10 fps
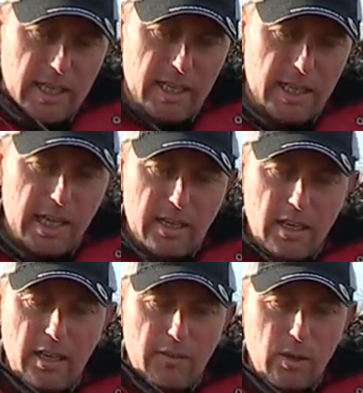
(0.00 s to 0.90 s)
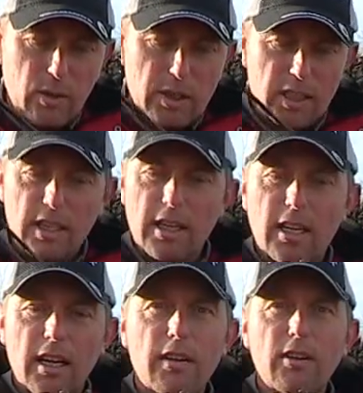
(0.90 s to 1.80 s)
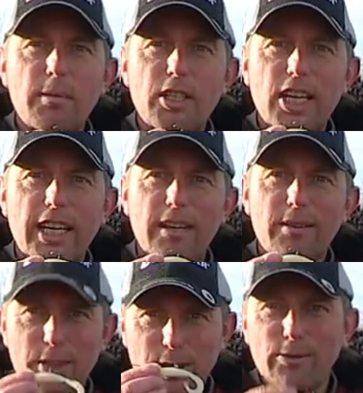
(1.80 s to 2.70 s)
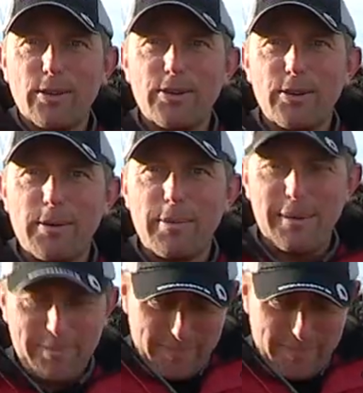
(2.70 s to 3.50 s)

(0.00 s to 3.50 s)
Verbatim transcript: And then, of course, I've got my jig, which I'll run through in a bit.